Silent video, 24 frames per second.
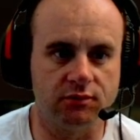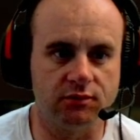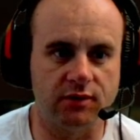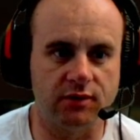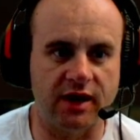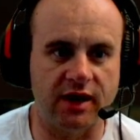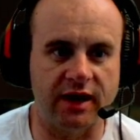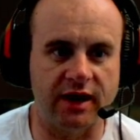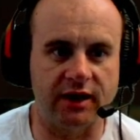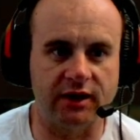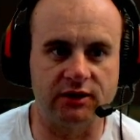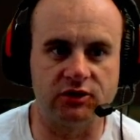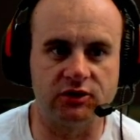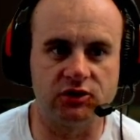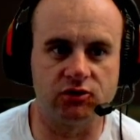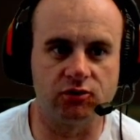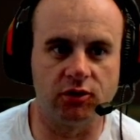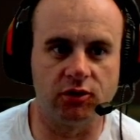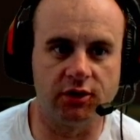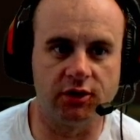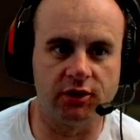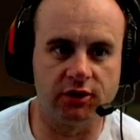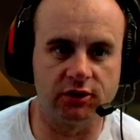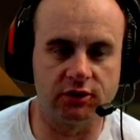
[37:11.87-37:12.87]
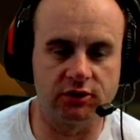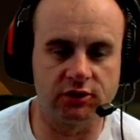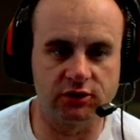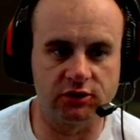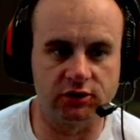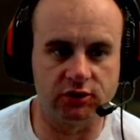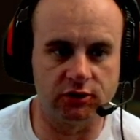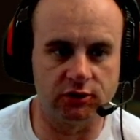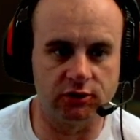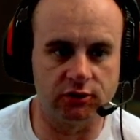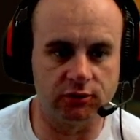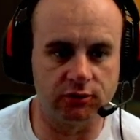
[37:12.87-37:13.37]
ads running.
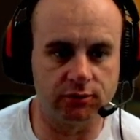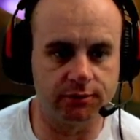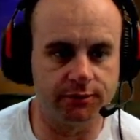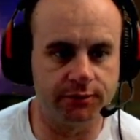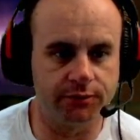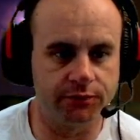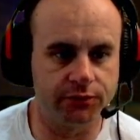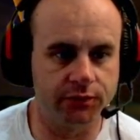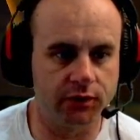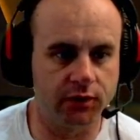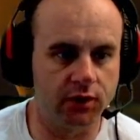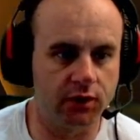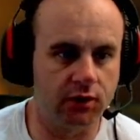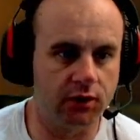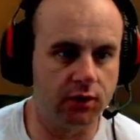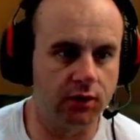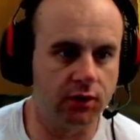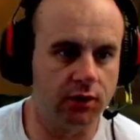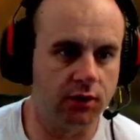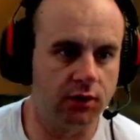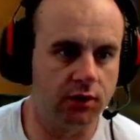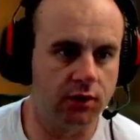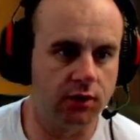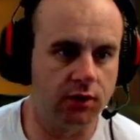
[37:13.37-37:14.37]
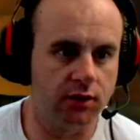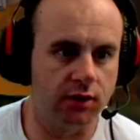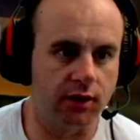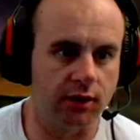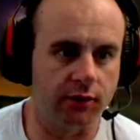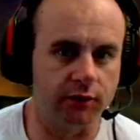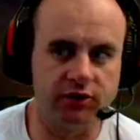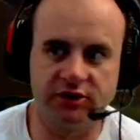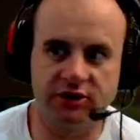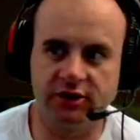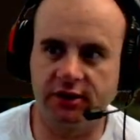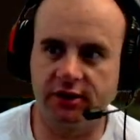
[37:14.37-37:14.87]
So I
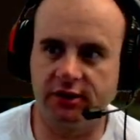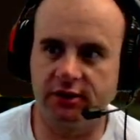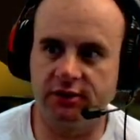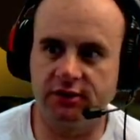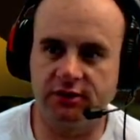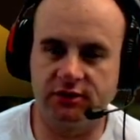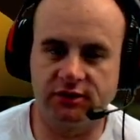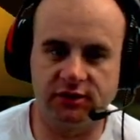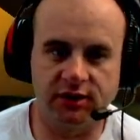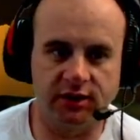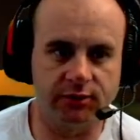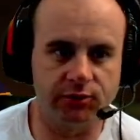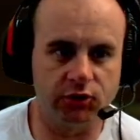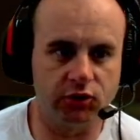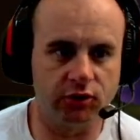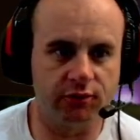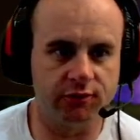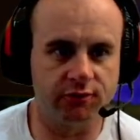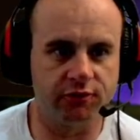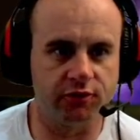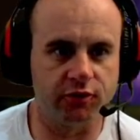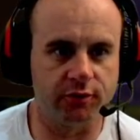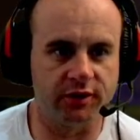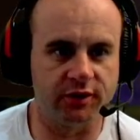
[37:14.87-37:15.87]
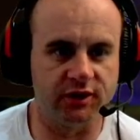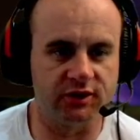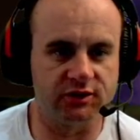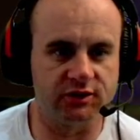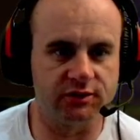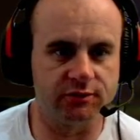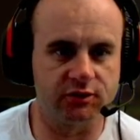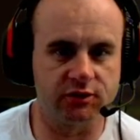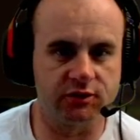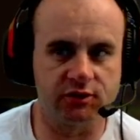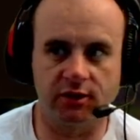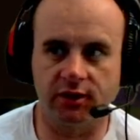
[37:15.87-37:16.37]
wish I could disable them for my
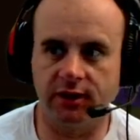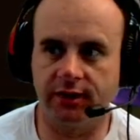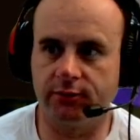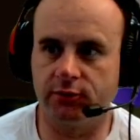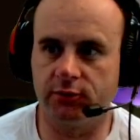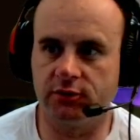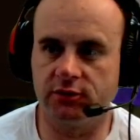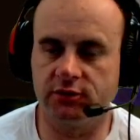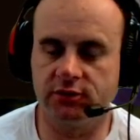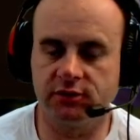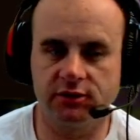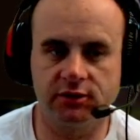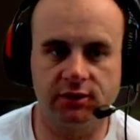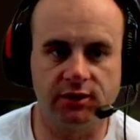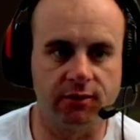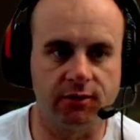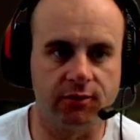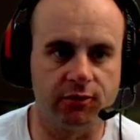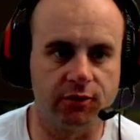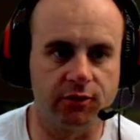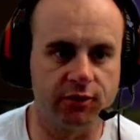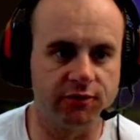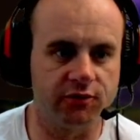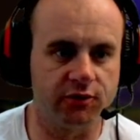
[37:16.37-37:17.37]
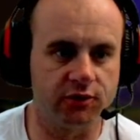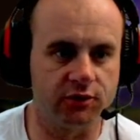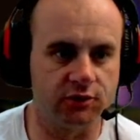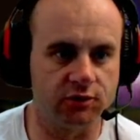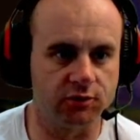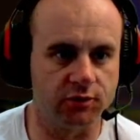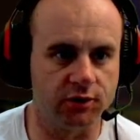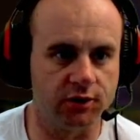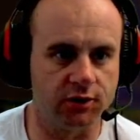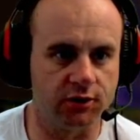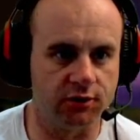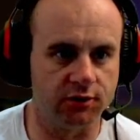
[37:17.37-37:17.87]
subscribers. I wonder if there's a
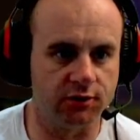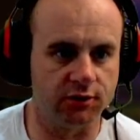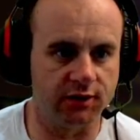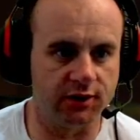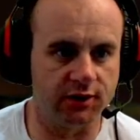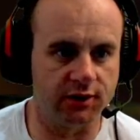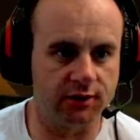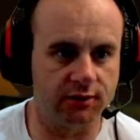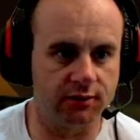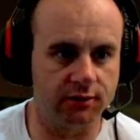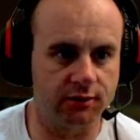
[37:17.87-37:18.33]
way to do that.